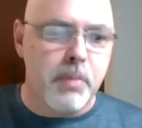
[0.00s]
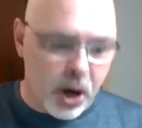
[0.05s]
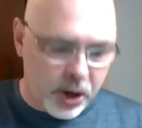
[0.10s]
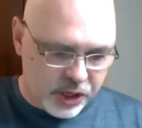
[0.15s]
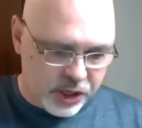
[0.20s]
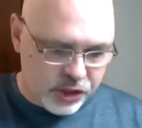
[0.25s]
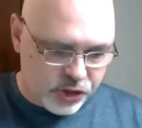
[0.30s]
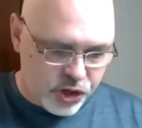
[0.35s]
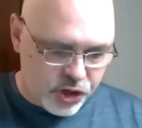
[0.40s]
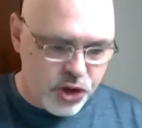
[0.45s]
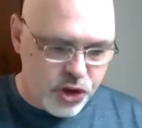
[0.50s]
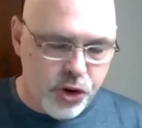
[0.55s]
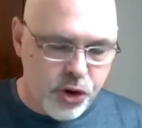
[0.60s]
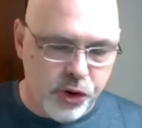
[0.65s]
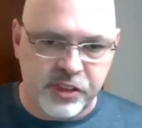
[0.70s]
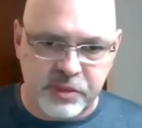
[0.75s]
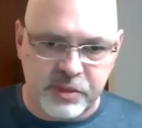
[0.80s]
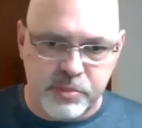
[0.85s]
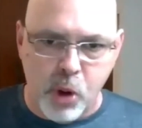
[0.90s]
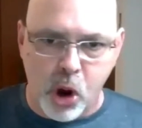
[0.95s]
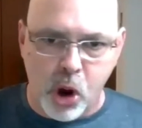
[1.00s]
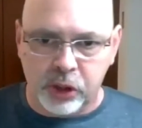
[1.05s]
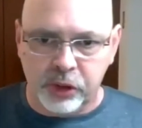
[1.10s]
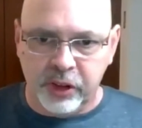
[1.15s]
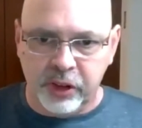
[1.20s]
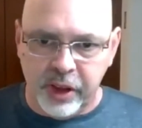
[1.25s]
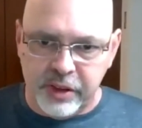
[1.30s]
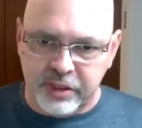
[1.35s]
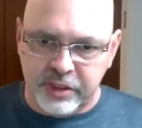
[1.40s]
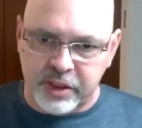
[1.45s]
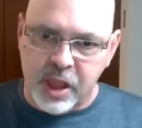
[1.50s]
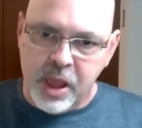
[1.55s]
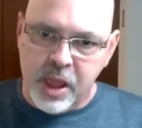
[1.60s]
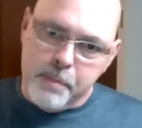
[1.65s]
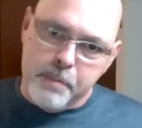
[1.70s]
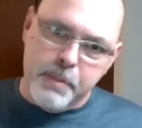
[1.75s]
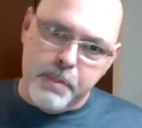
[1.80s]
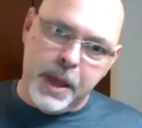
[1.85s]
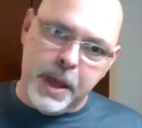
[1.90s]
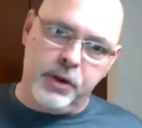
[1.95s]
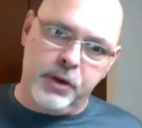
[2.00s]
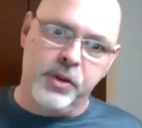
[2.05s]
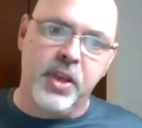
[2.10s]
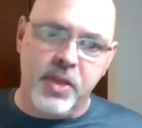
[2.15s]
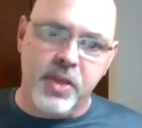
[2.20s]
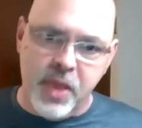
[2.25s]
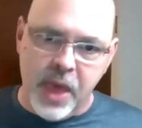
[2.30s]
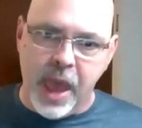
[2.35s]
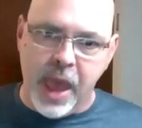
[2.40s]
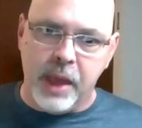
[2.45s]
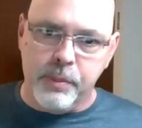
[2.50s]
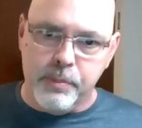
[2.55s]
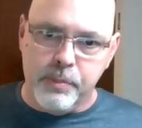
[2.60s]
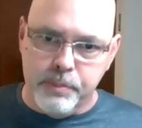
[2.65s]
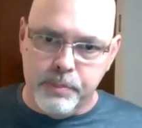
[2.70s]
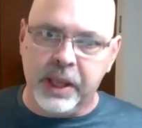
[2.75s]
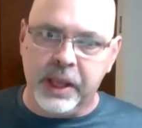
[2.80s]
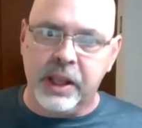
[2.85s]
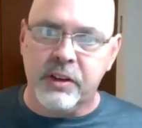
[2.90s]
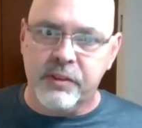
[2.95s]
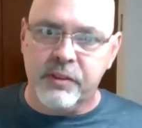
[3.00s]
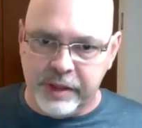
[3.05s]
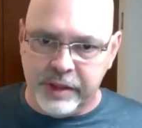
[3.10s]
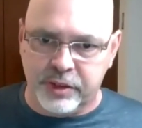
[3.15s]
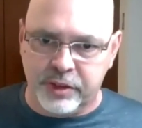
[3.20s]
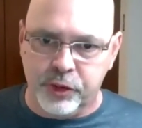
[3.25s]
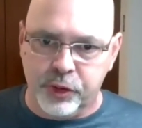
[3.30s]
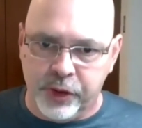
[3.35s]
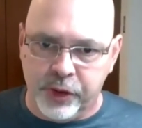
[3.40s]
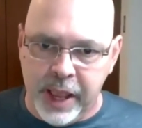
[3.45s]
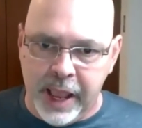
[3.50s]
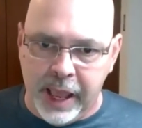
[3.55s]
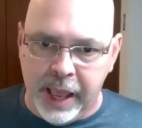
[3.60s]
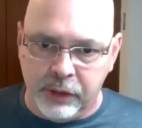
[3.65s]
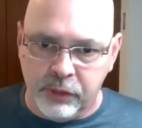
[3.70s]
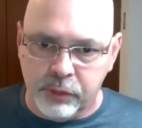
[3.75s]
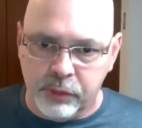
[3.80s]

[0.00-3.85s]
can market to your smaller list better than that big investor can,